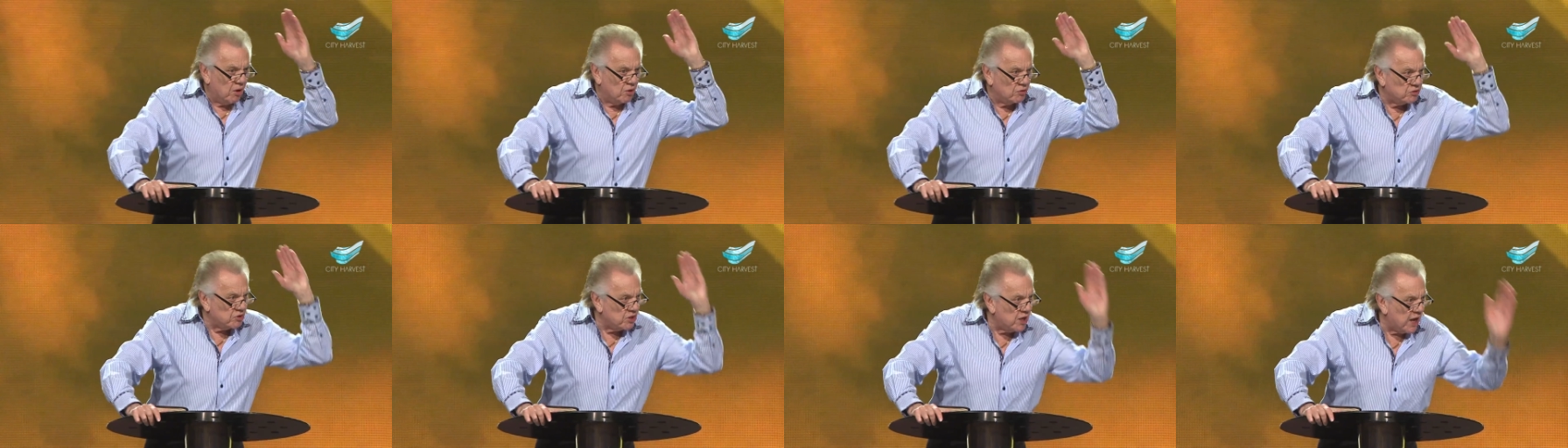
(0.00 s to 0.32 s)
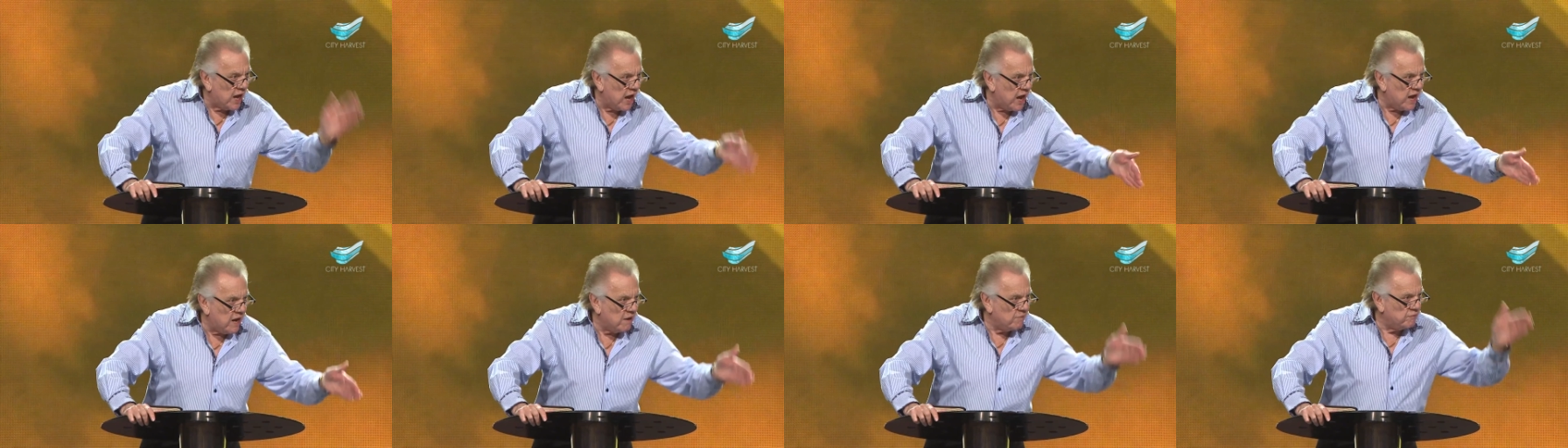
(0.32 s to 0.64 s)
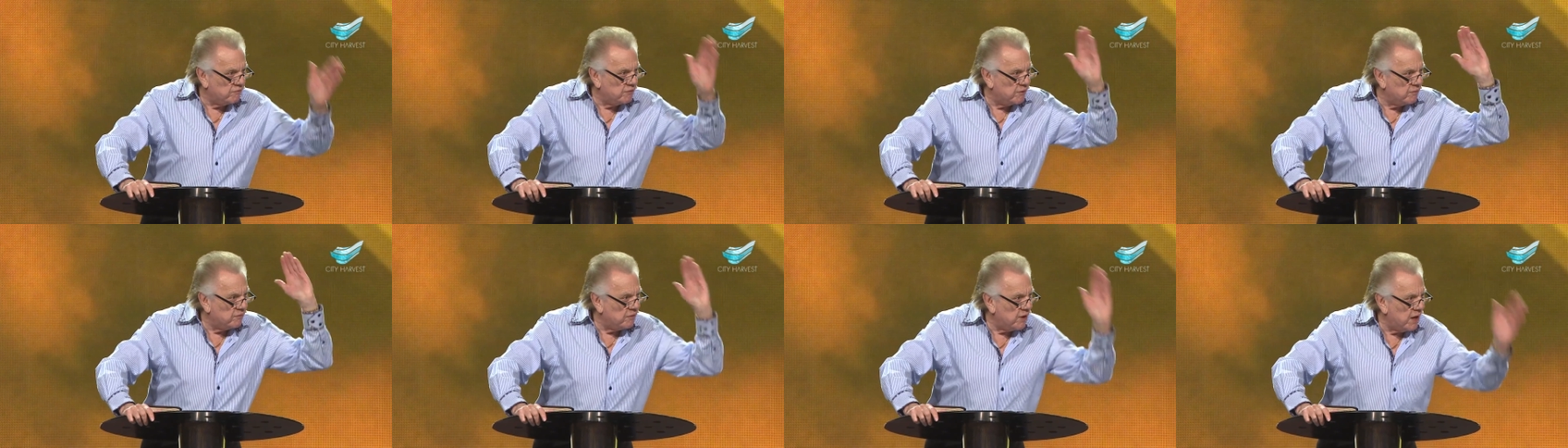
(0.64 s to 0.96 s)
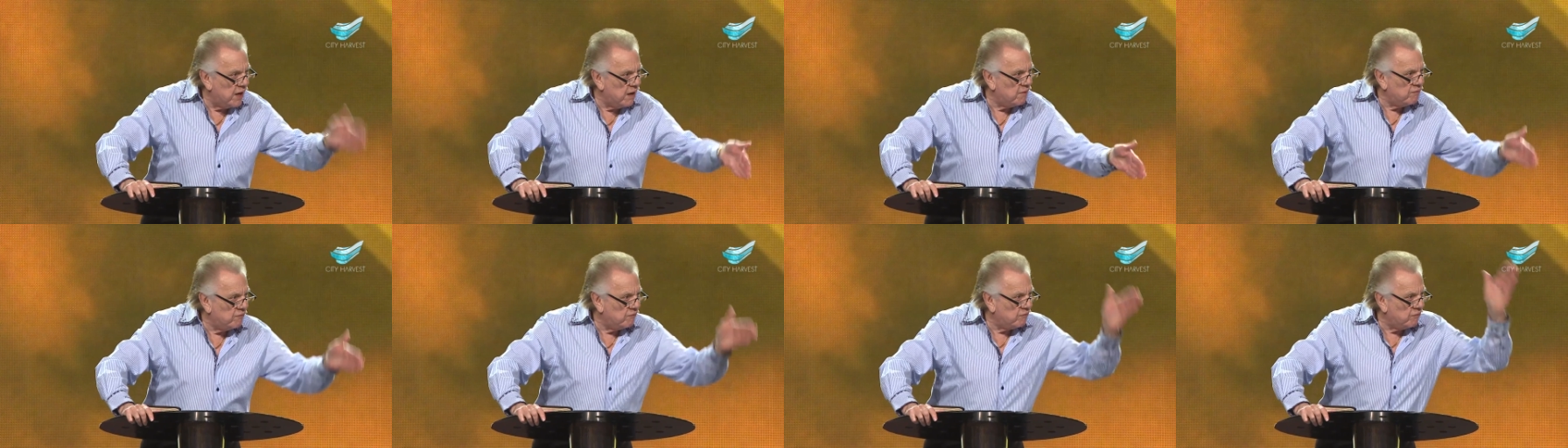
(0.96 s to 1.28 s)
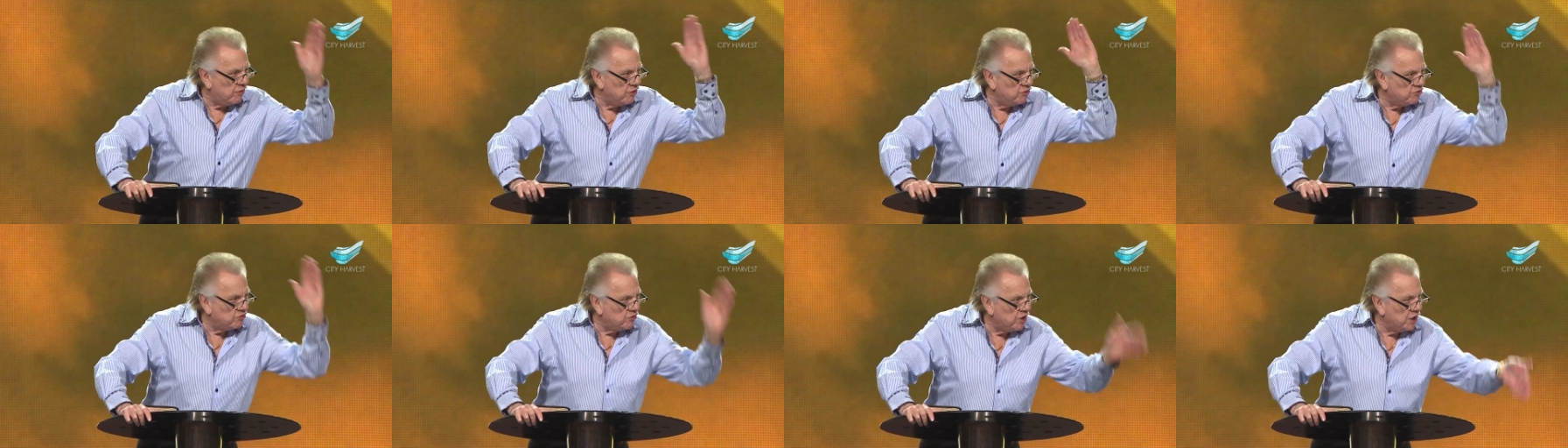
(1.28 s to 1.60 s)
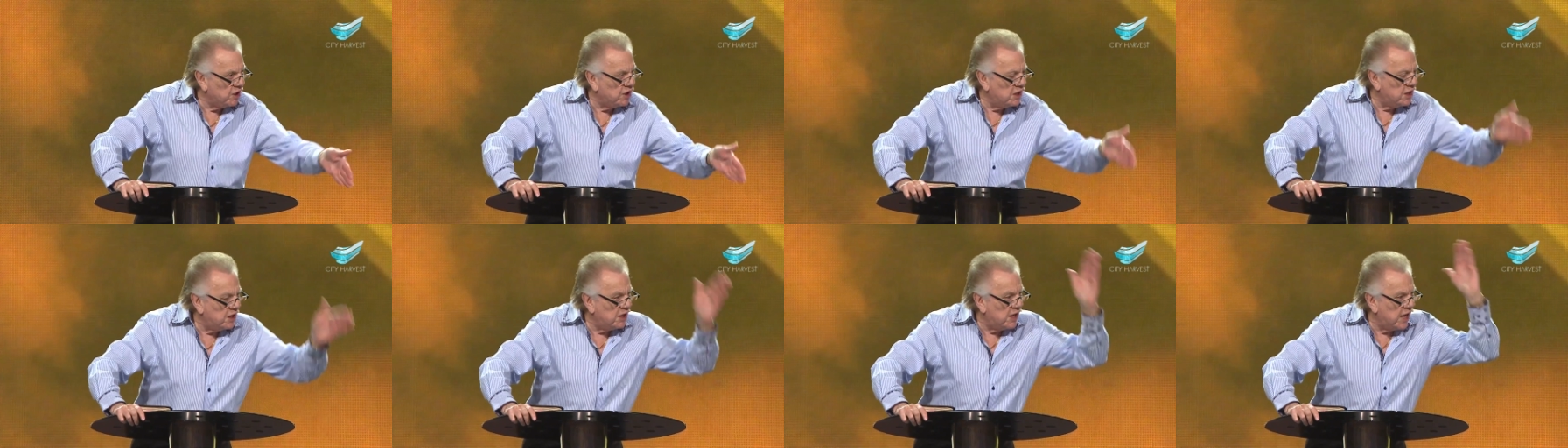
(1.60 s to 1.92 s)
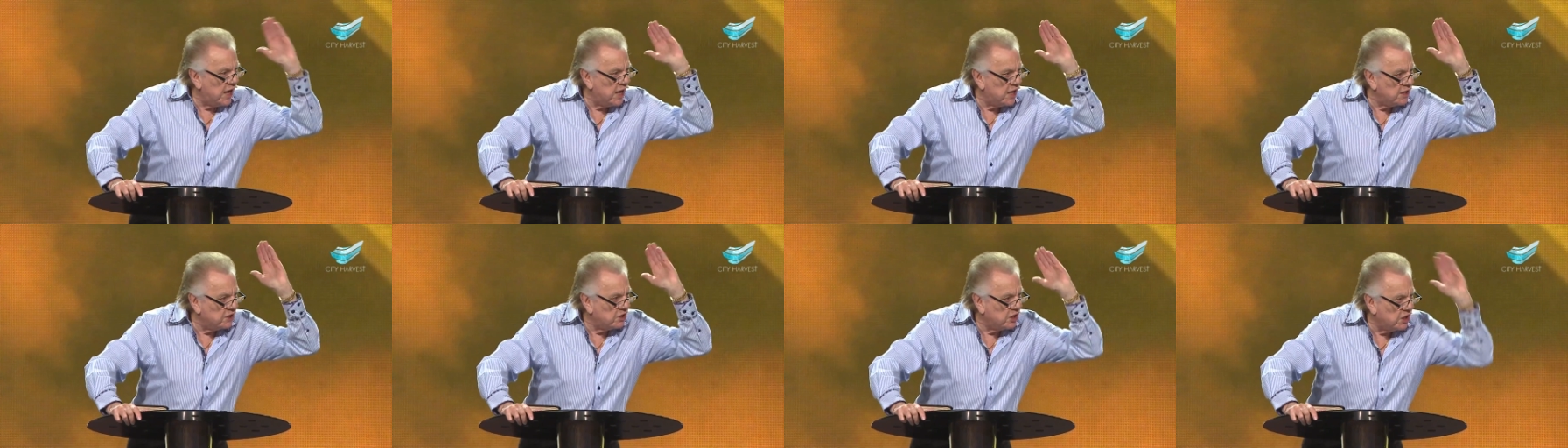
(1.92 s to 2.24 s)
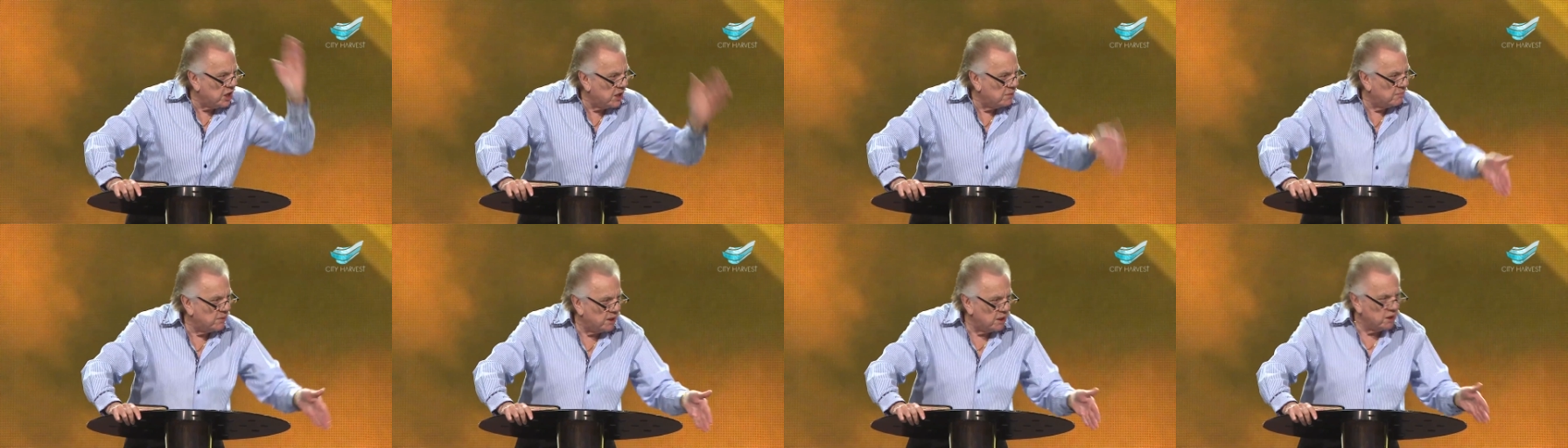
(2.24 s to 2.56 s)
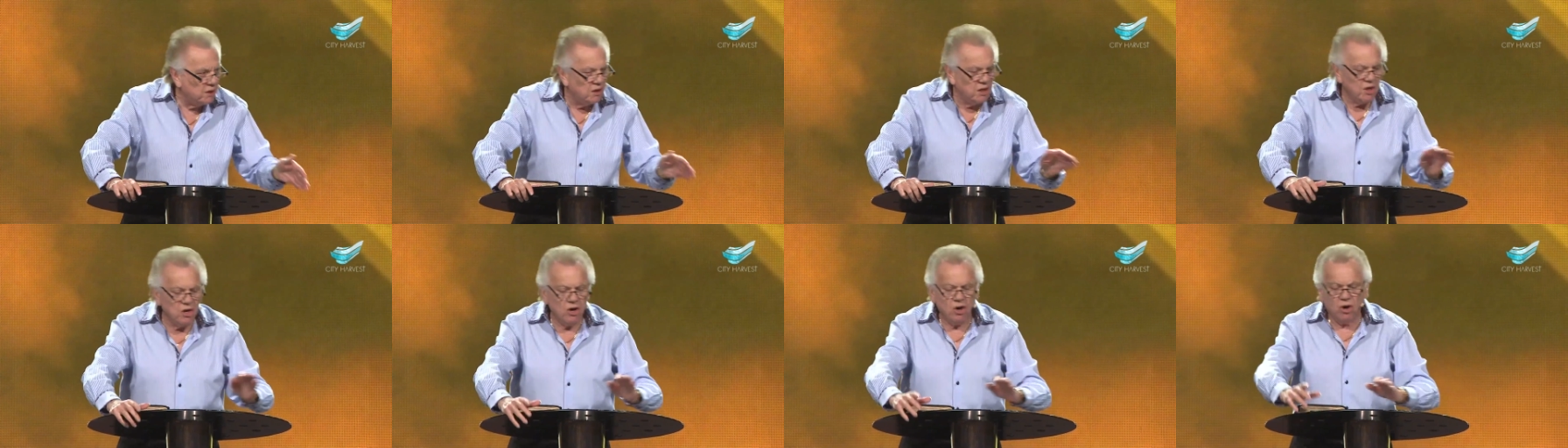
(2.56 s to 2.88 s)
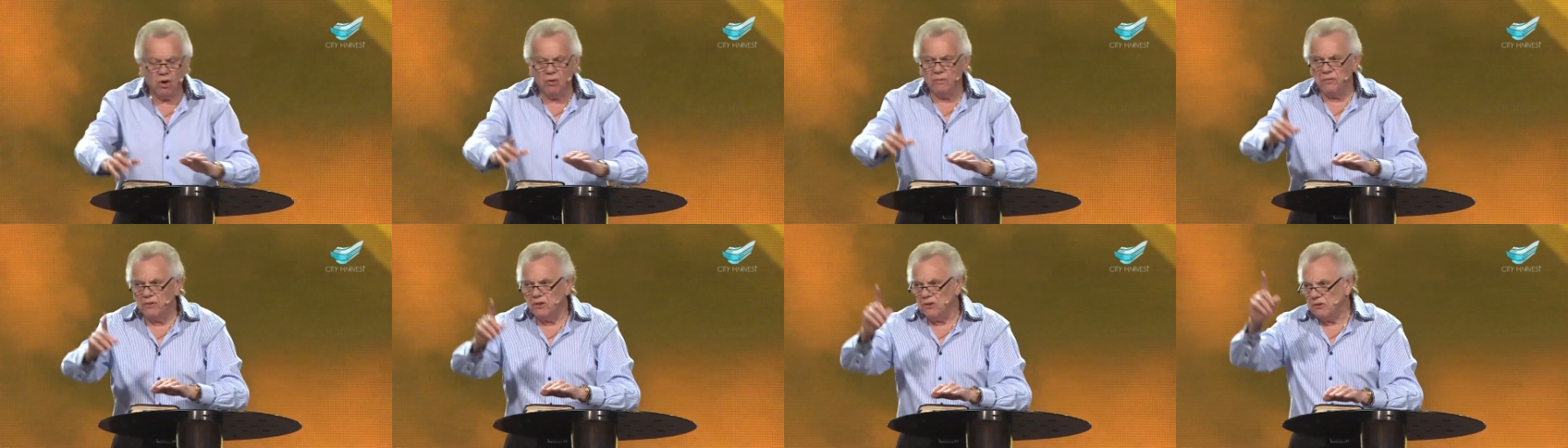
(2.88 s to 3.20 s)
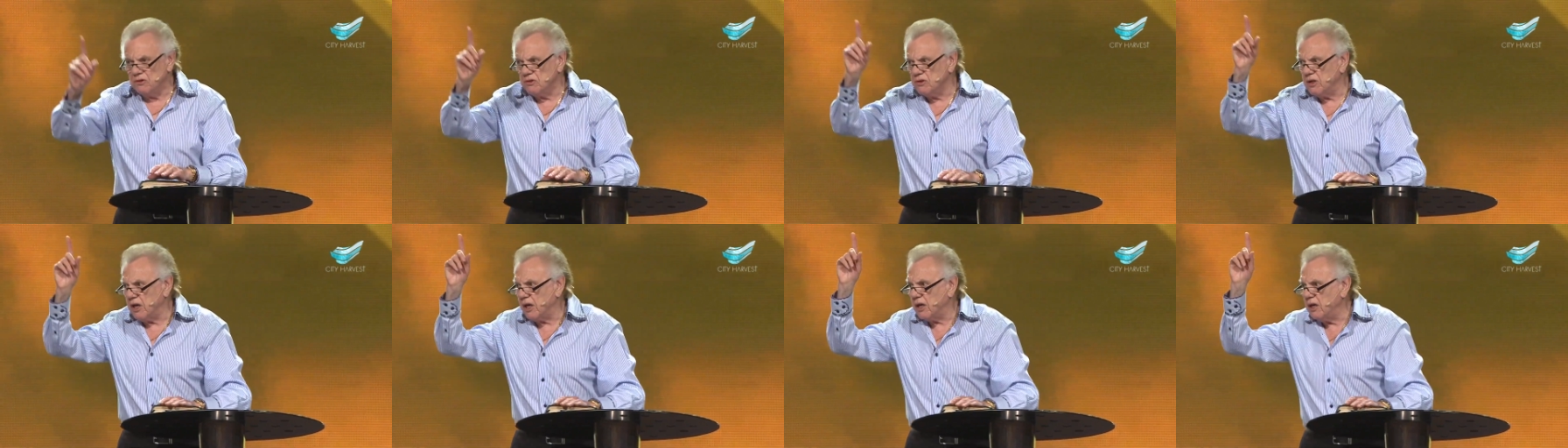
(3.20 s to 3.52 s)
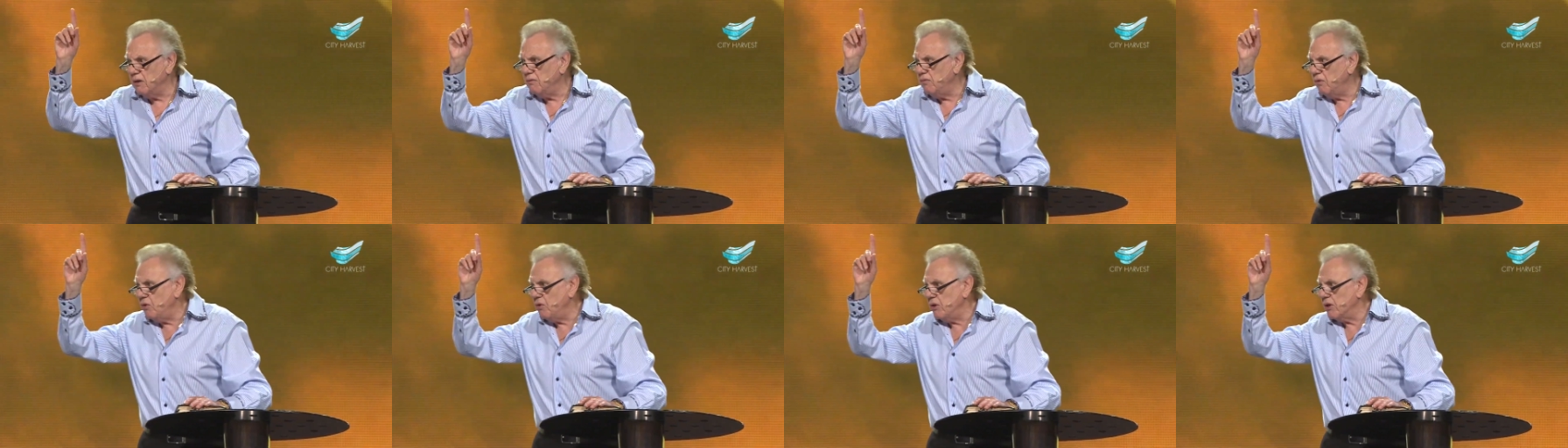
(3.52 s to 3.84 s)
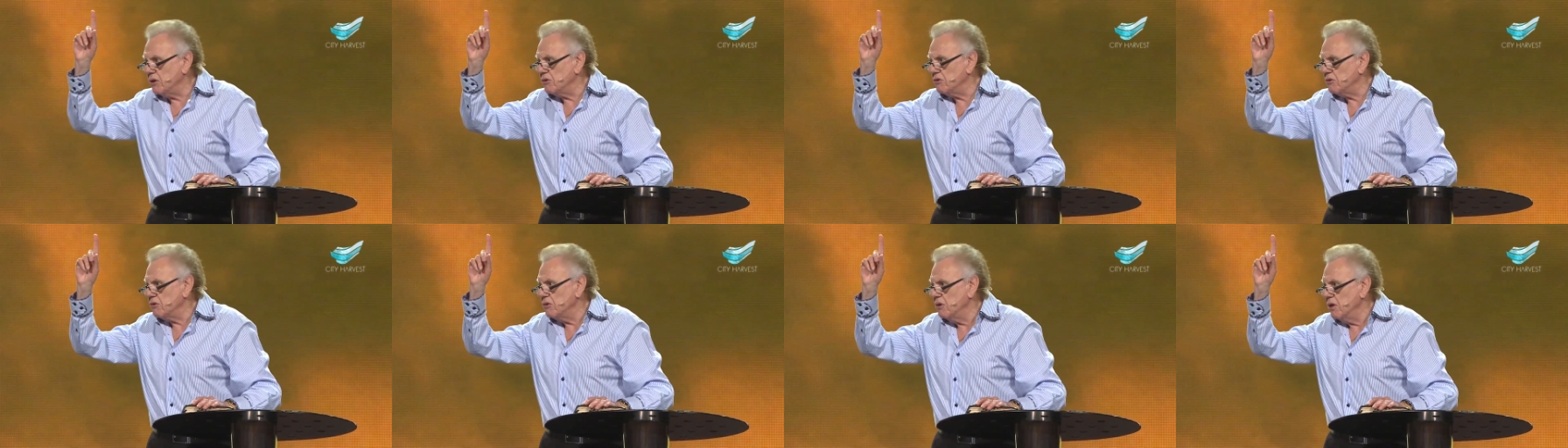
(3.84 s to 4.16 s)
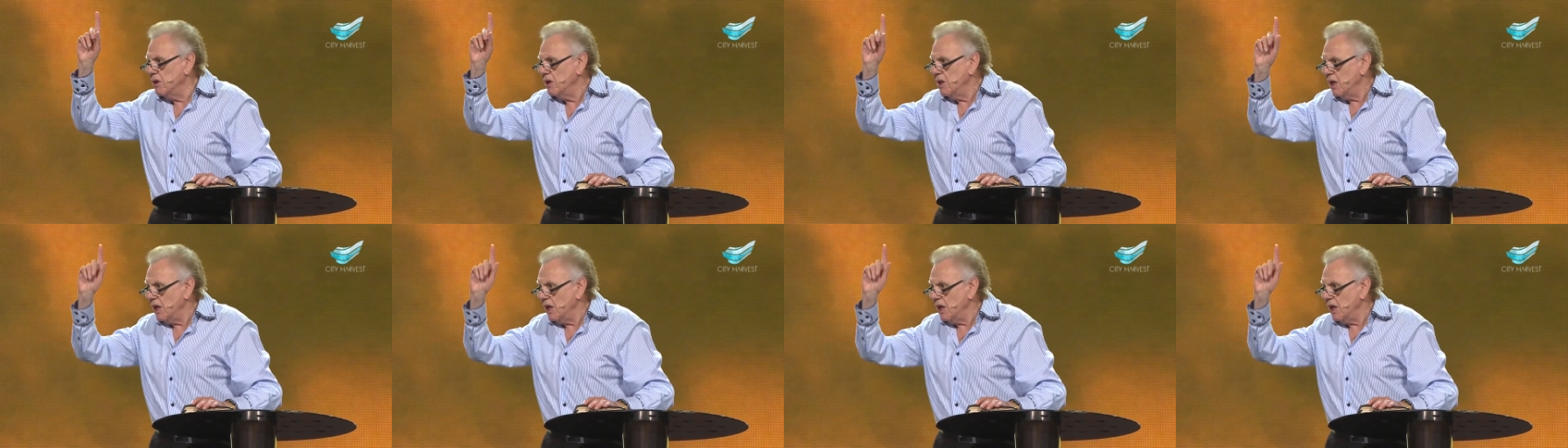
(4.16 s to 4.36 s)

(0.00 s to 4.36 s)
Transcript: lost half of everything he had coming over the second voice.